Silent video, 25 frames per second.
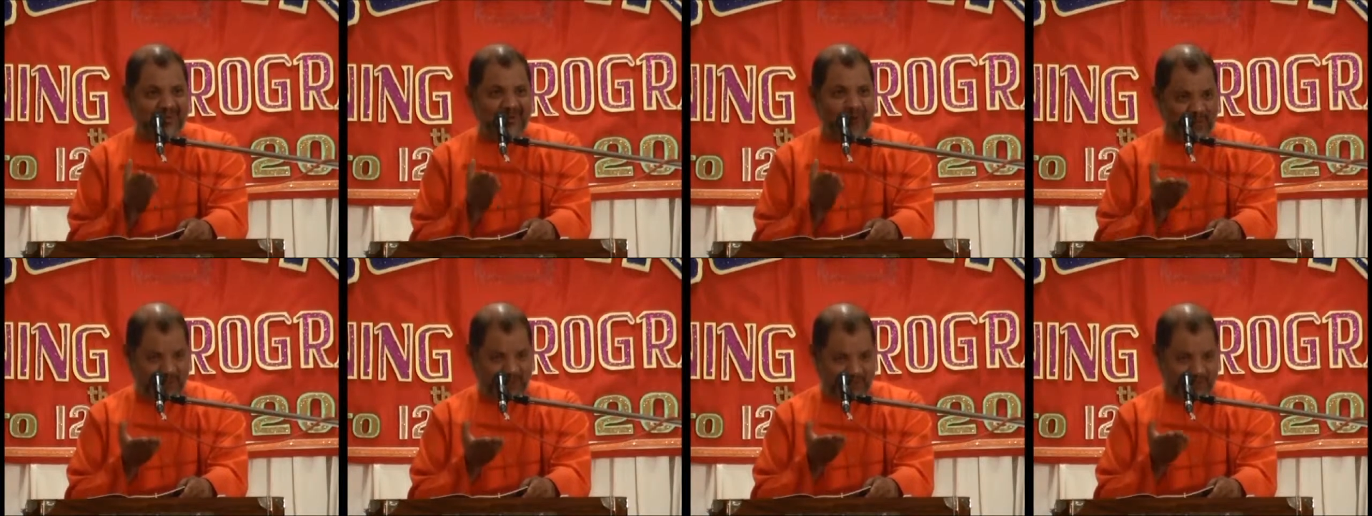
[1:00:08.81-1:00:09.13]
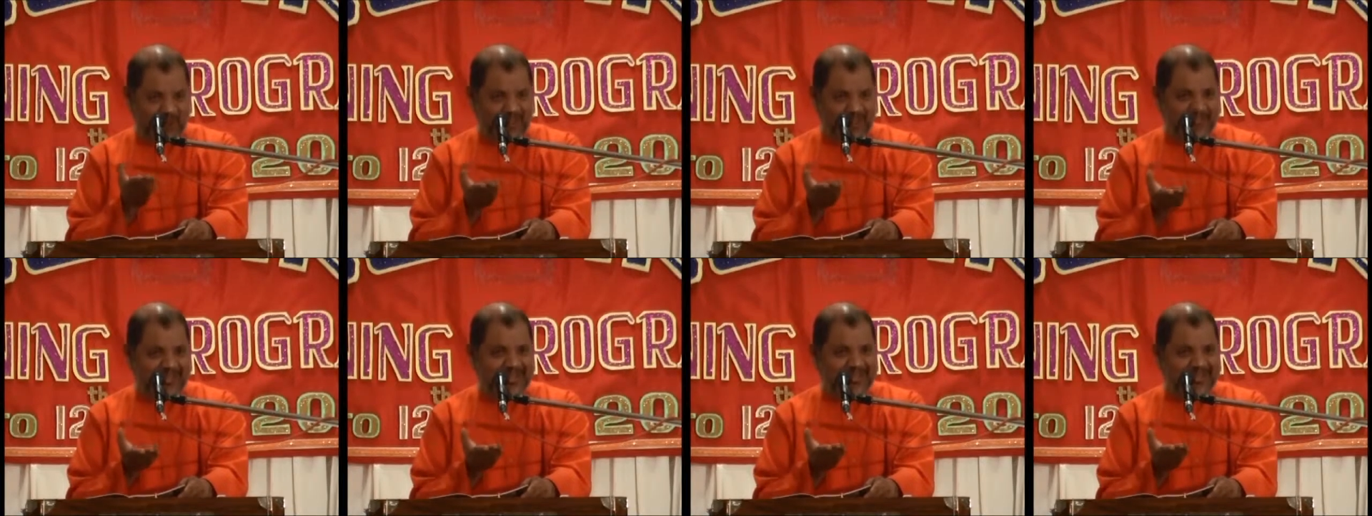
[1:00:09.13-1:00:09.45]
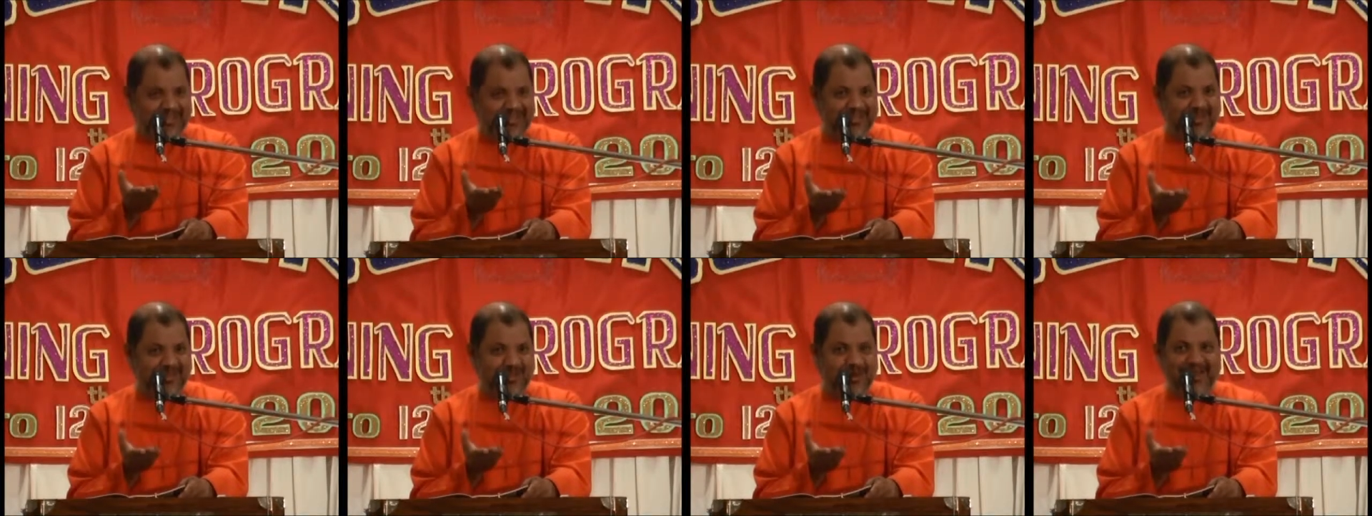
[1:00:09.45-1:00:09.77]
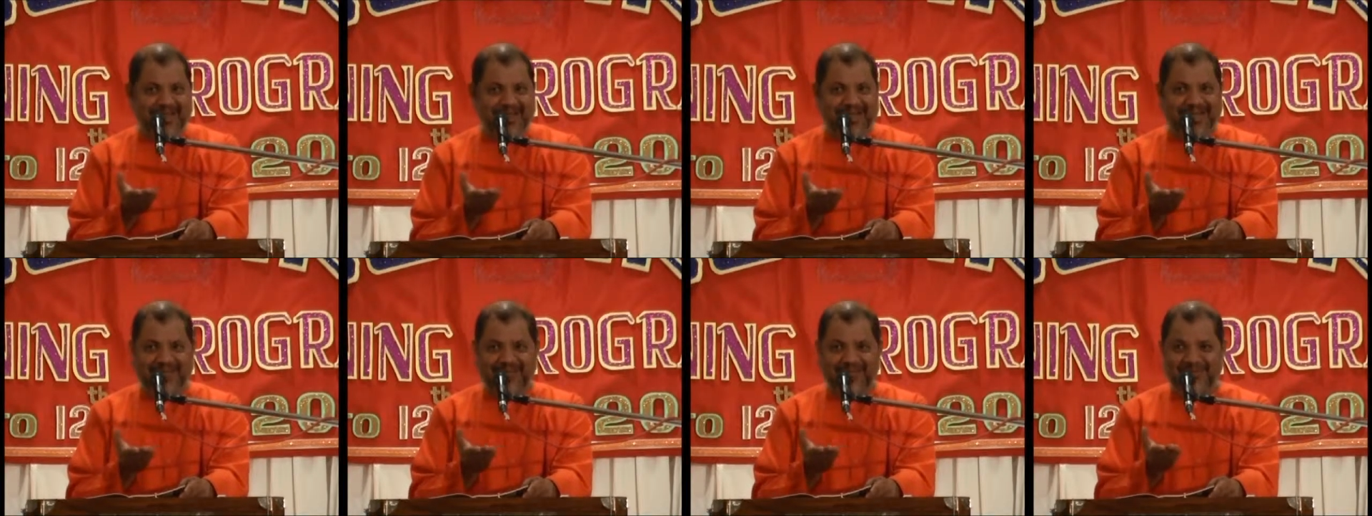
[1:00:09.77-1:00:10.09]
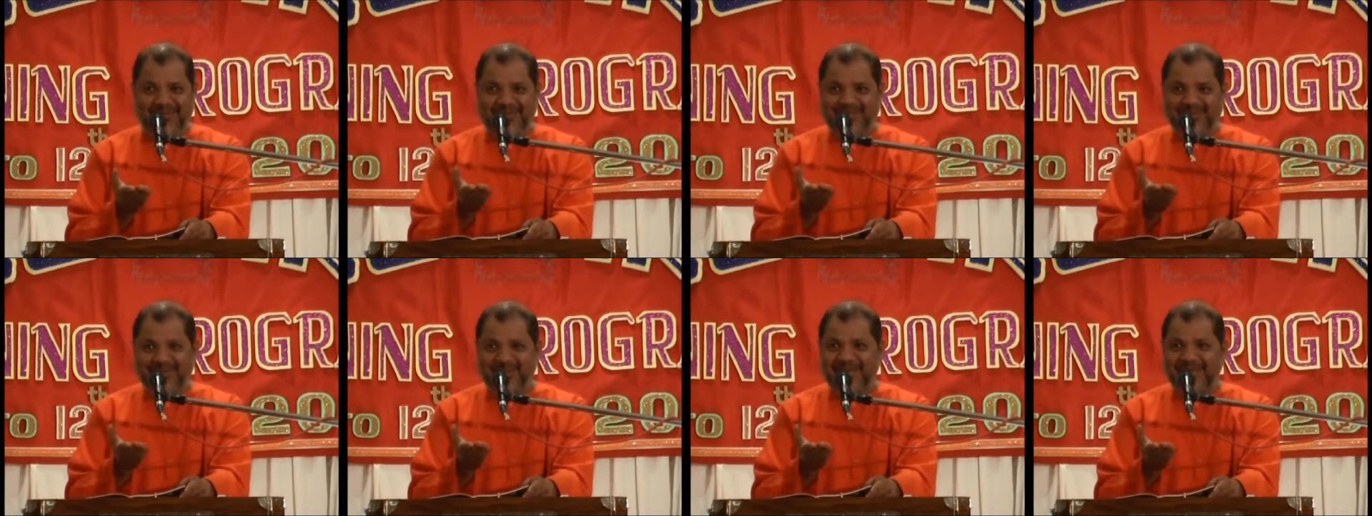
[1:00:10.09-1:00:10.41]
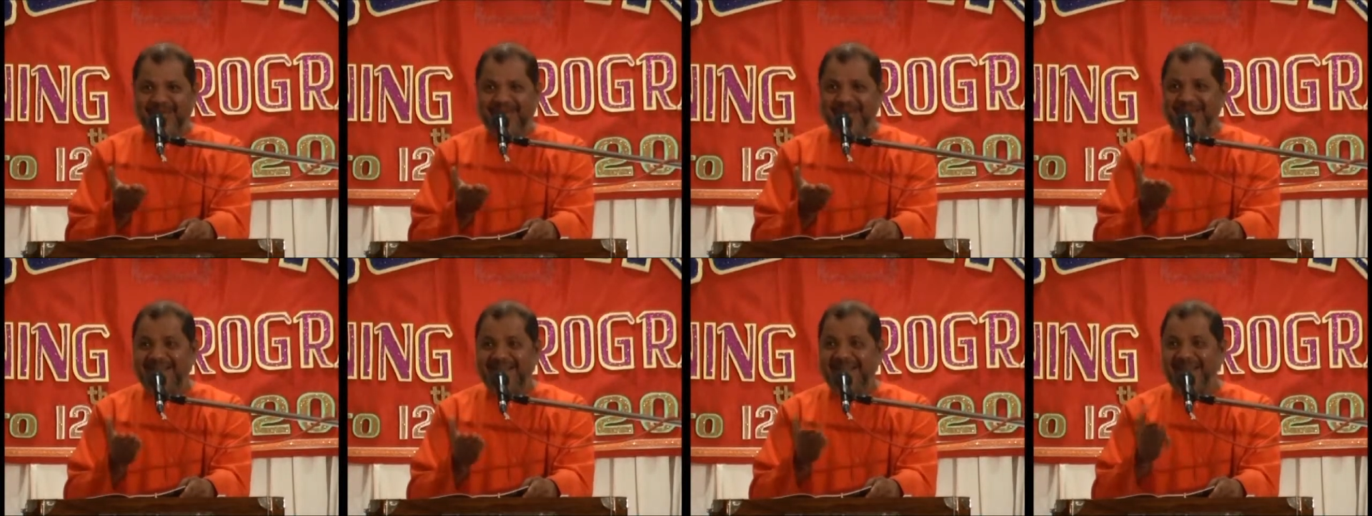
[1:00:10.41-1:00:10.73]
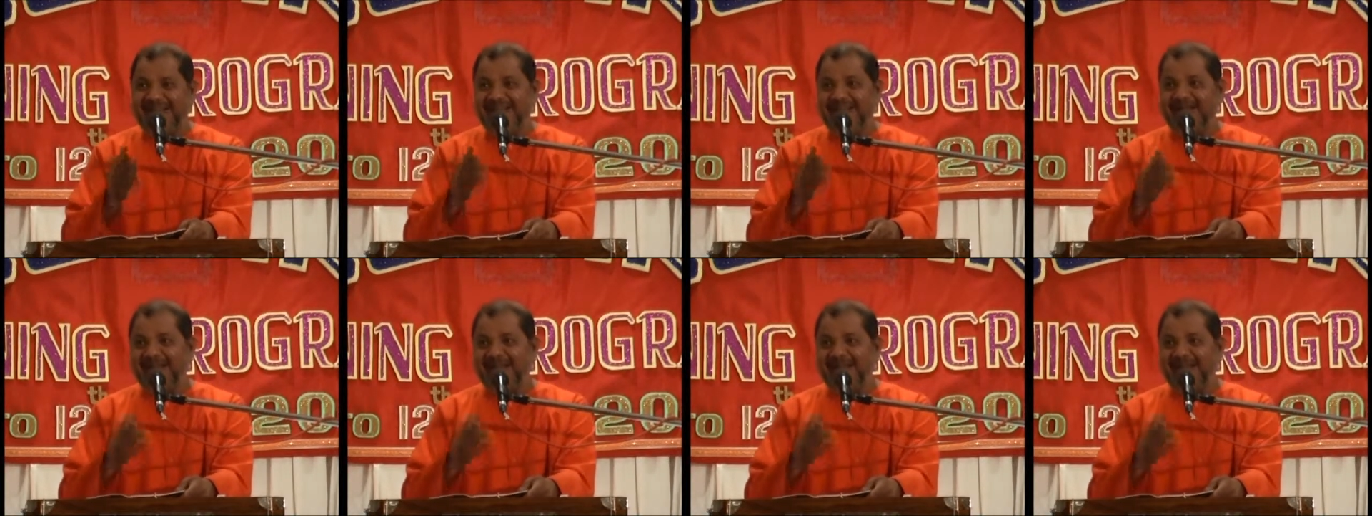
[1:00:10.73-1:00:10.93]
Logical thought development